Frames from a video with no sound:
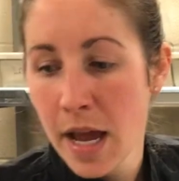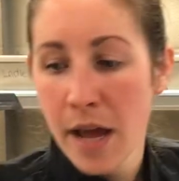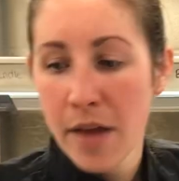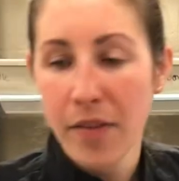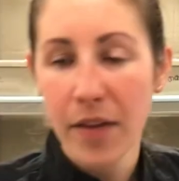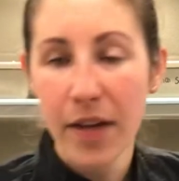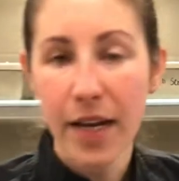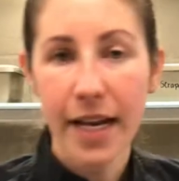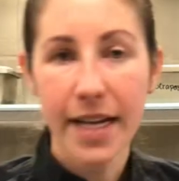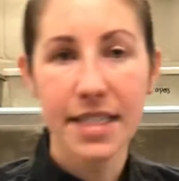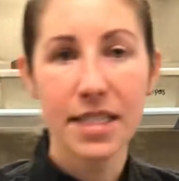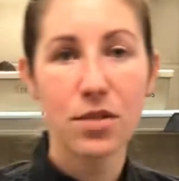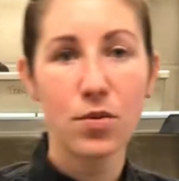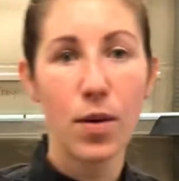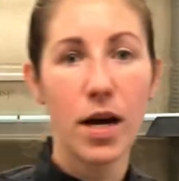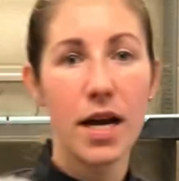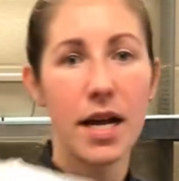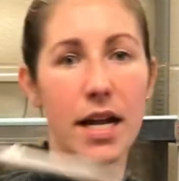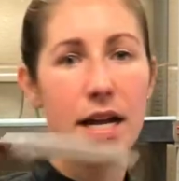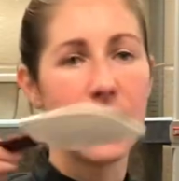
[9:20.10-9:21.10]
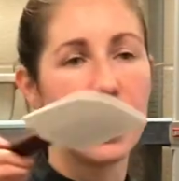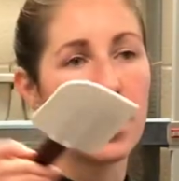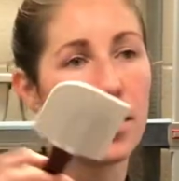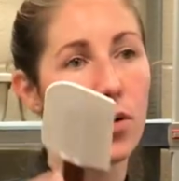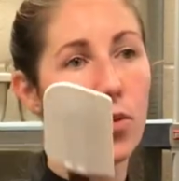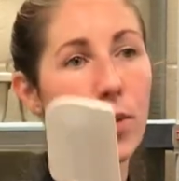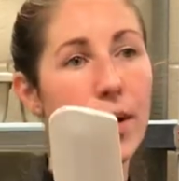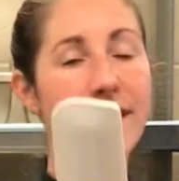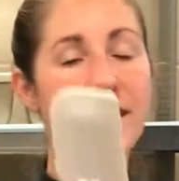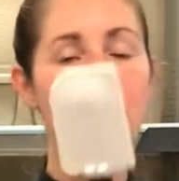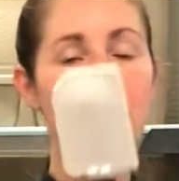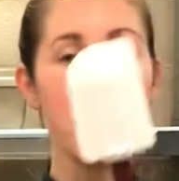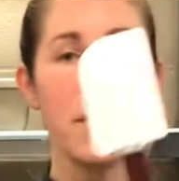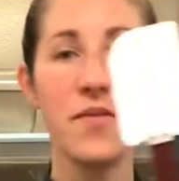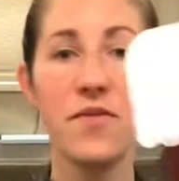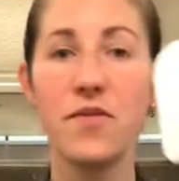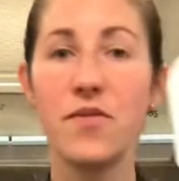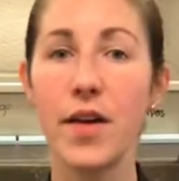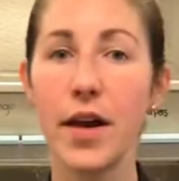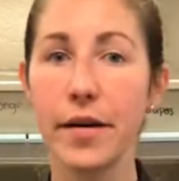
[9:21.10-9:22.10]
The next one, we have to be
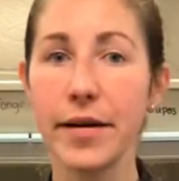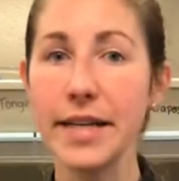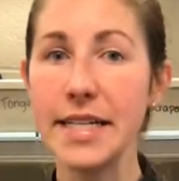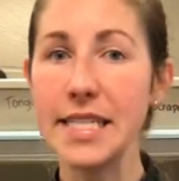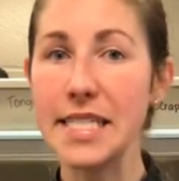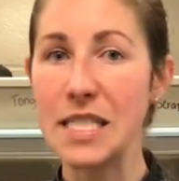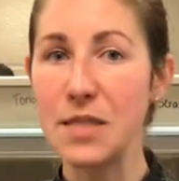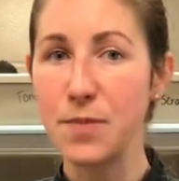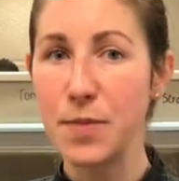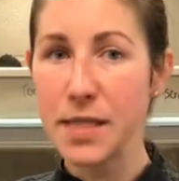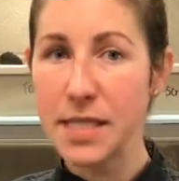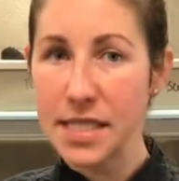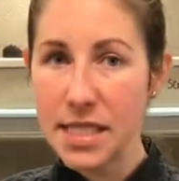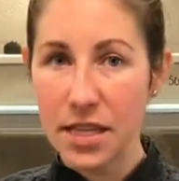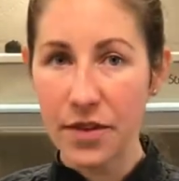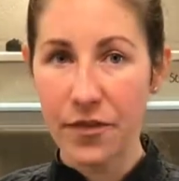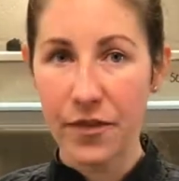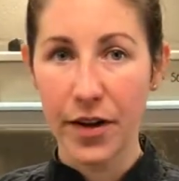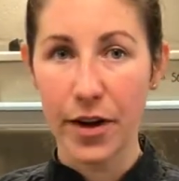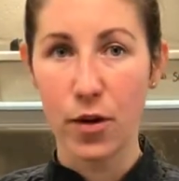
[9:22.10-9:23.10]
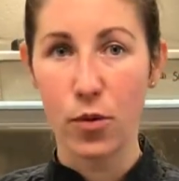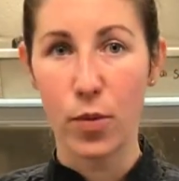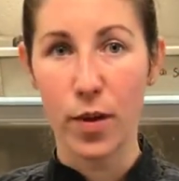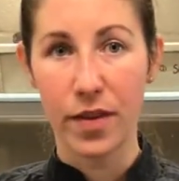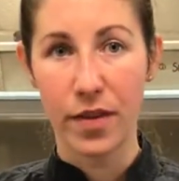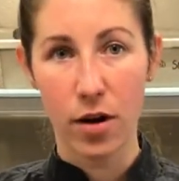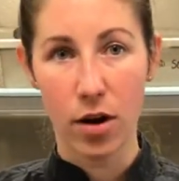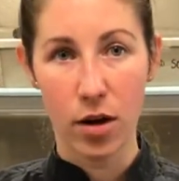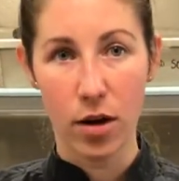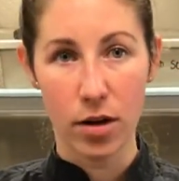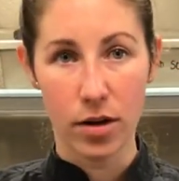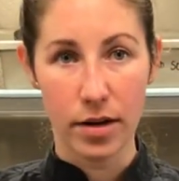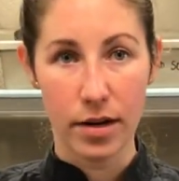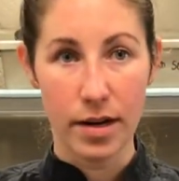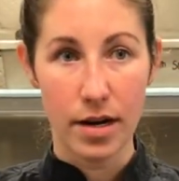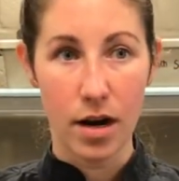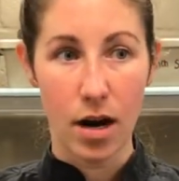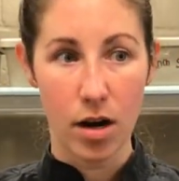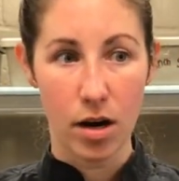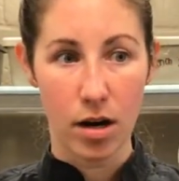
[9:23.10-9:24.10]
very specific with our
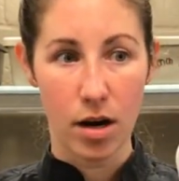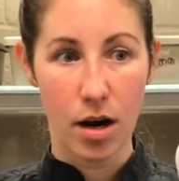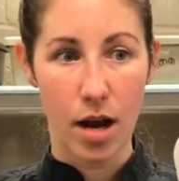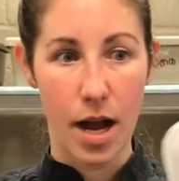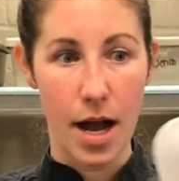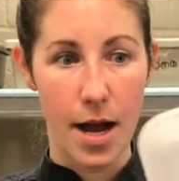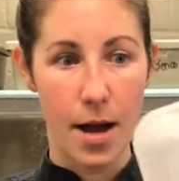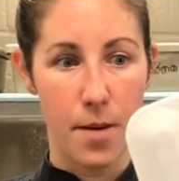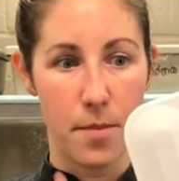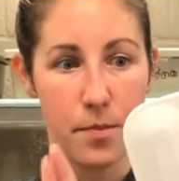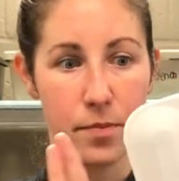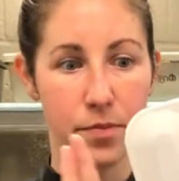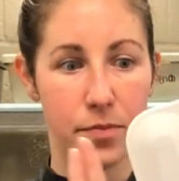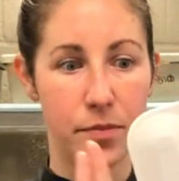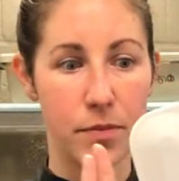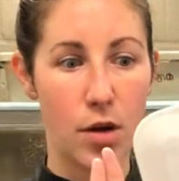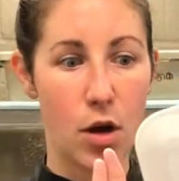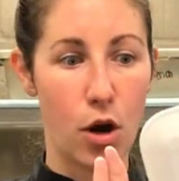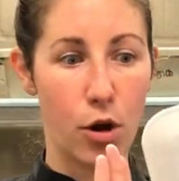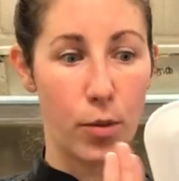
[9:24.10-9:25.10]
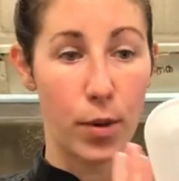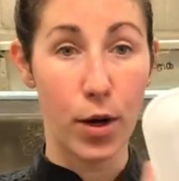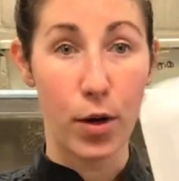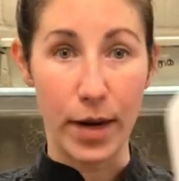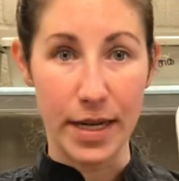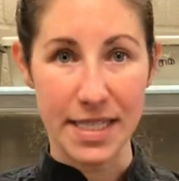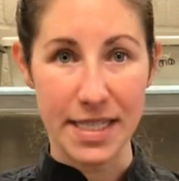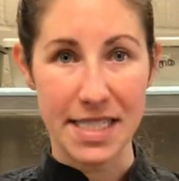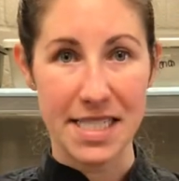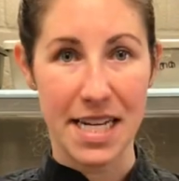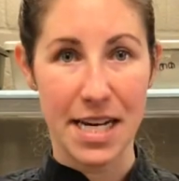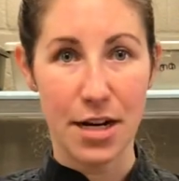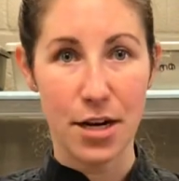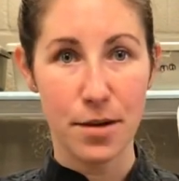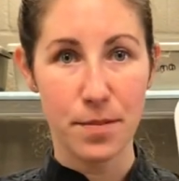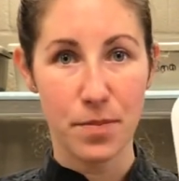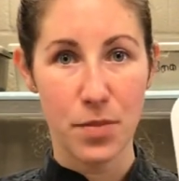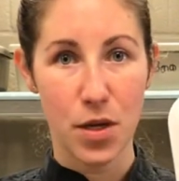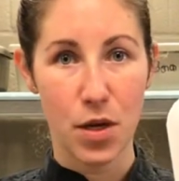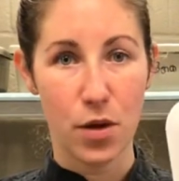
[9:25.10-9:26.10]
request here.
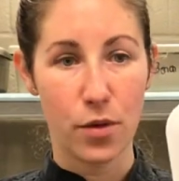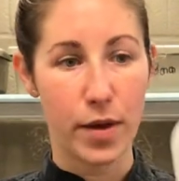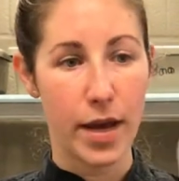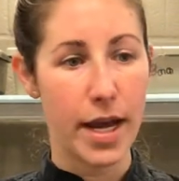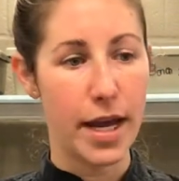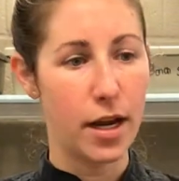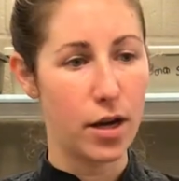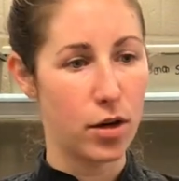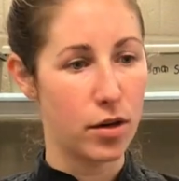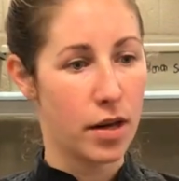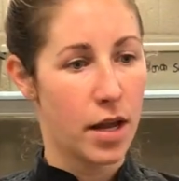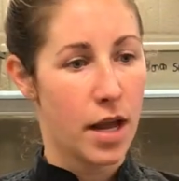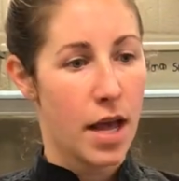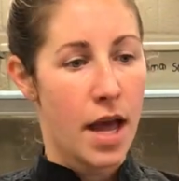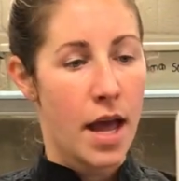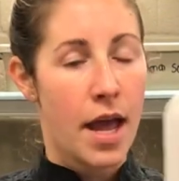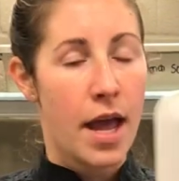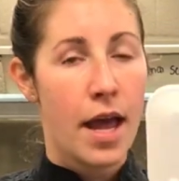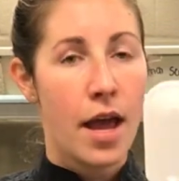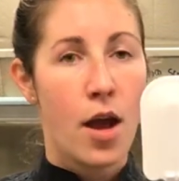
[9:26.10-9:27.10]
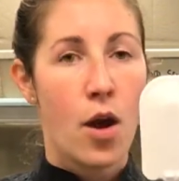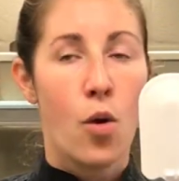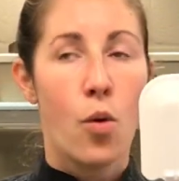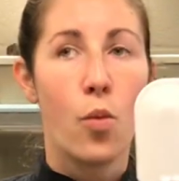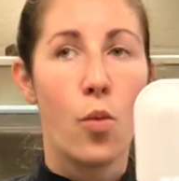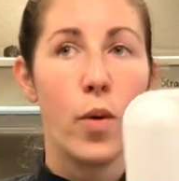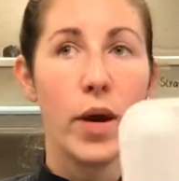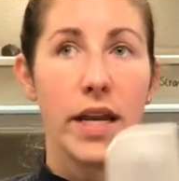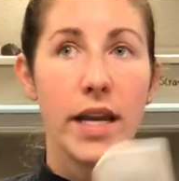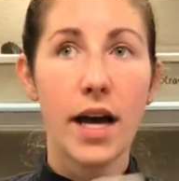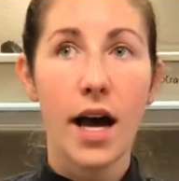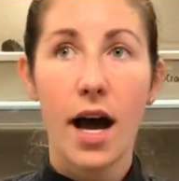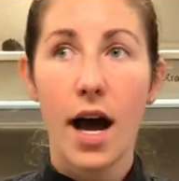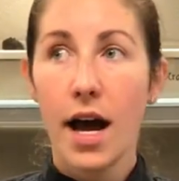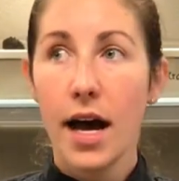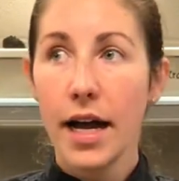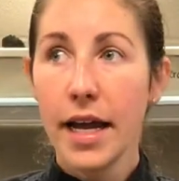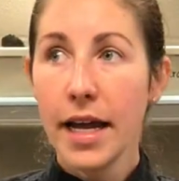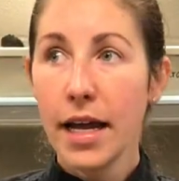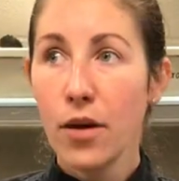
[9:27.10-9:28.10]
Okay, or when
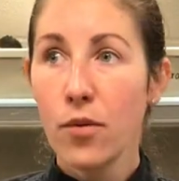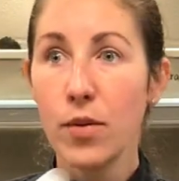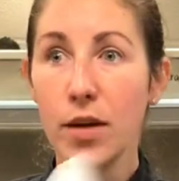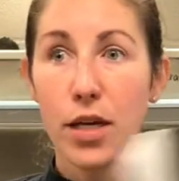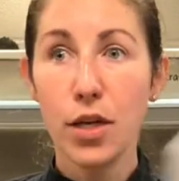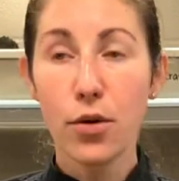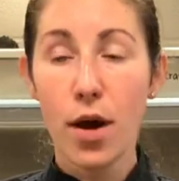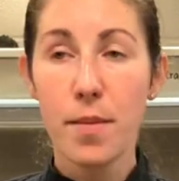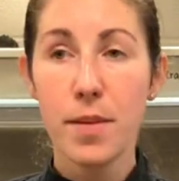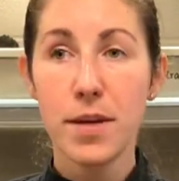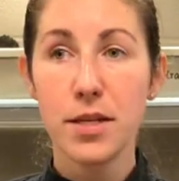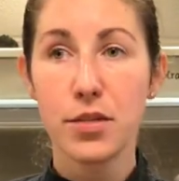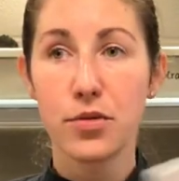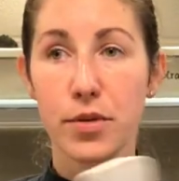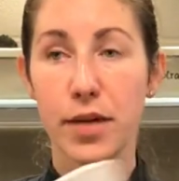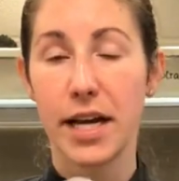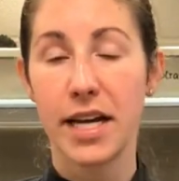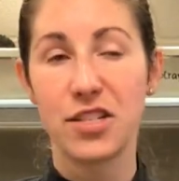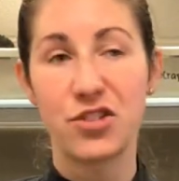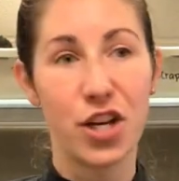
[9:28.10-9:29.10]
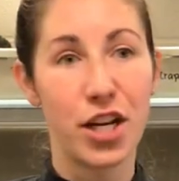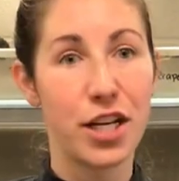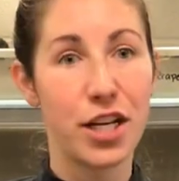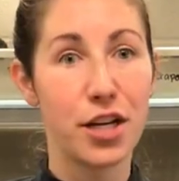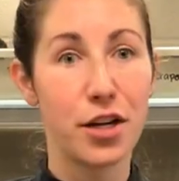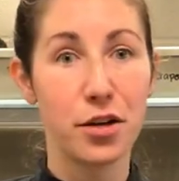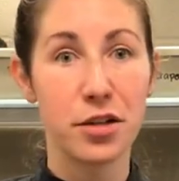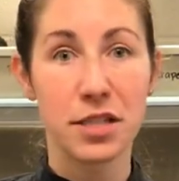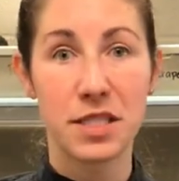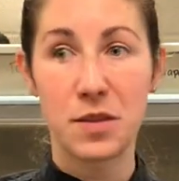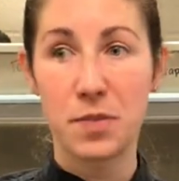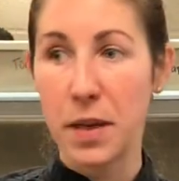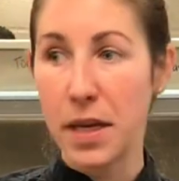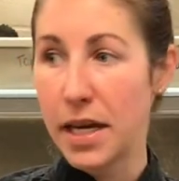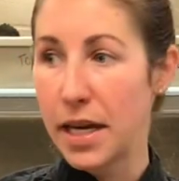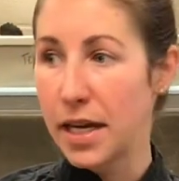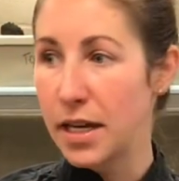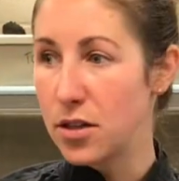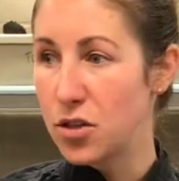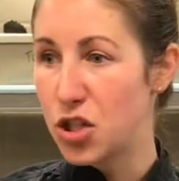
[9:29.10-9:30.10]
you come into a kitchen, you're
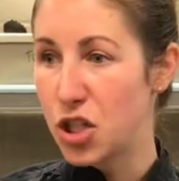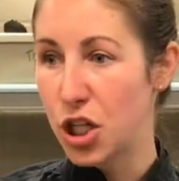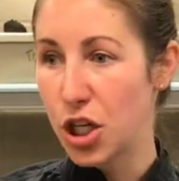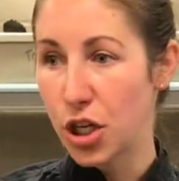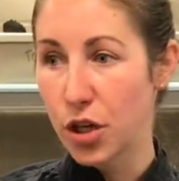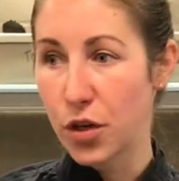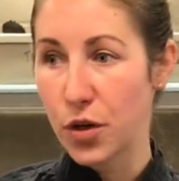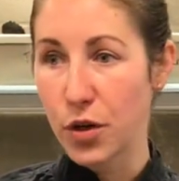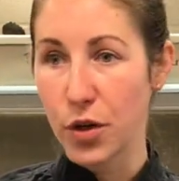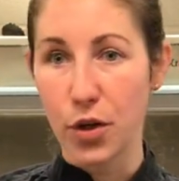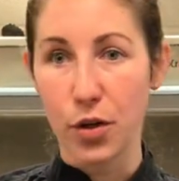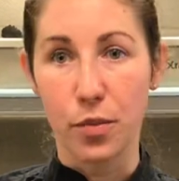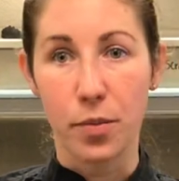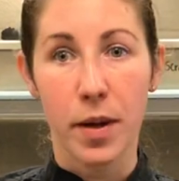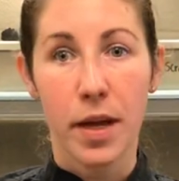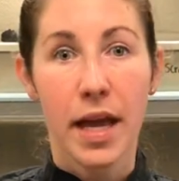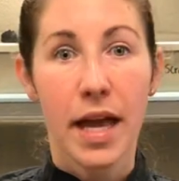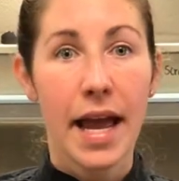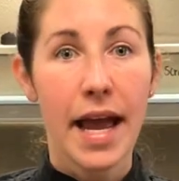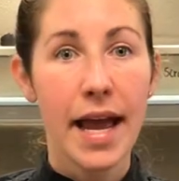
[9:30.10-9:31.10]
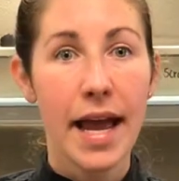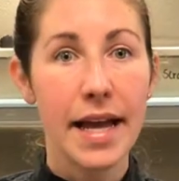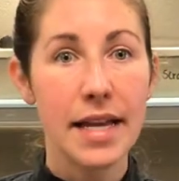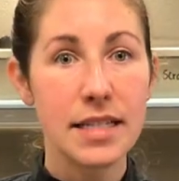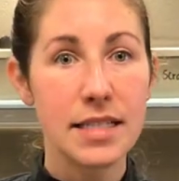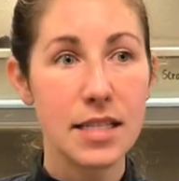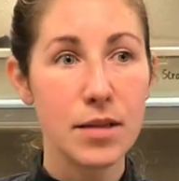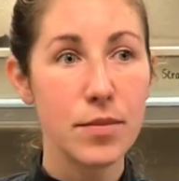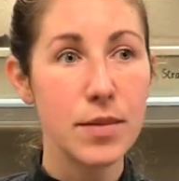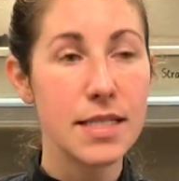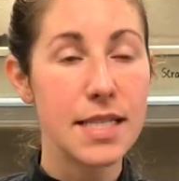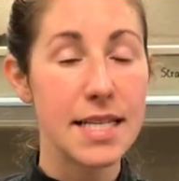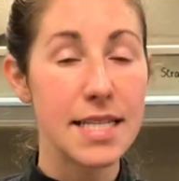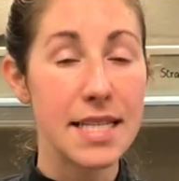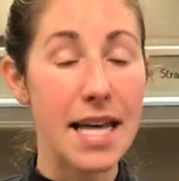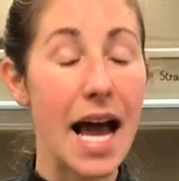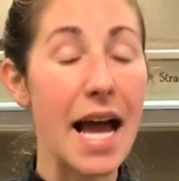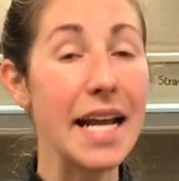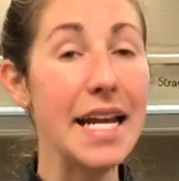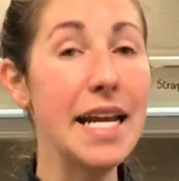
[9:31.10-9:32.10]
speaking to your group, and someone says,
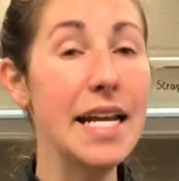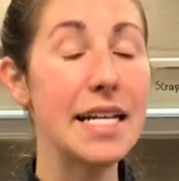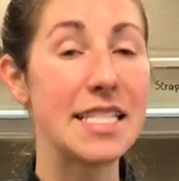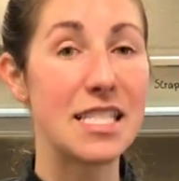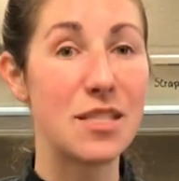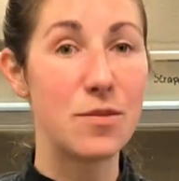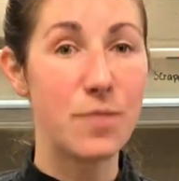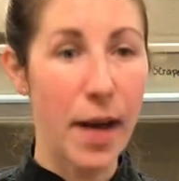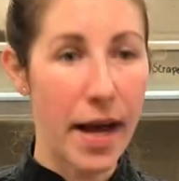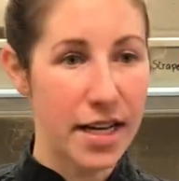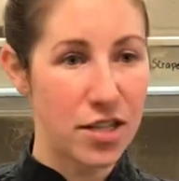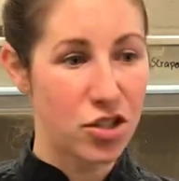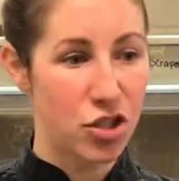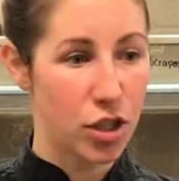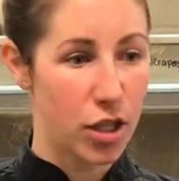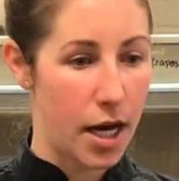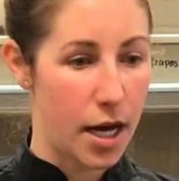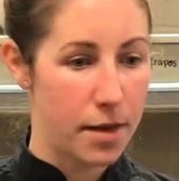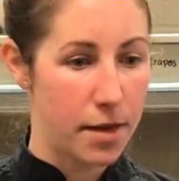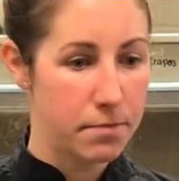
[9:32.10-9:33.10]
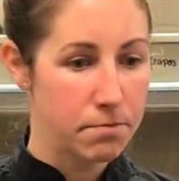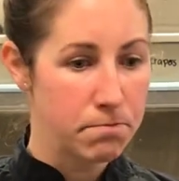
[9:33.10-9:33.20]
"I need a spatula."